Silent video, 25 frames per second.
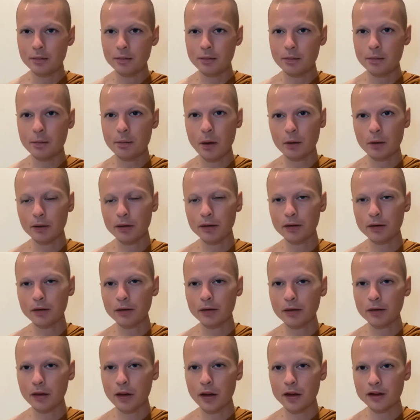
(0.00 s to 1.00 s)
both
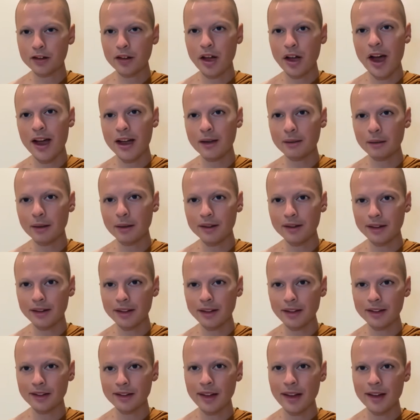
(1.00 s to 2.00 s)
timeless in
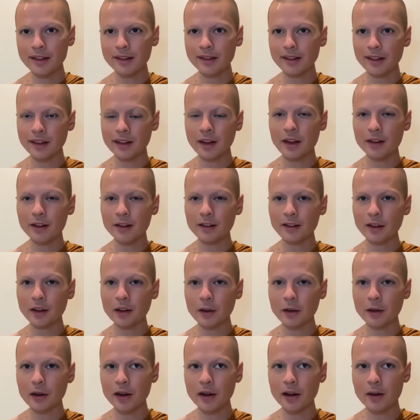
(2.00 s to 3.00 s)
a sense and
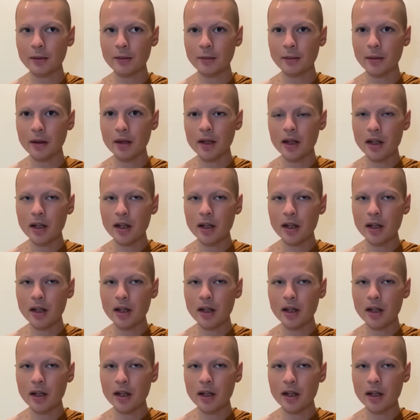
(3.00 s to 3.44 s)
also um,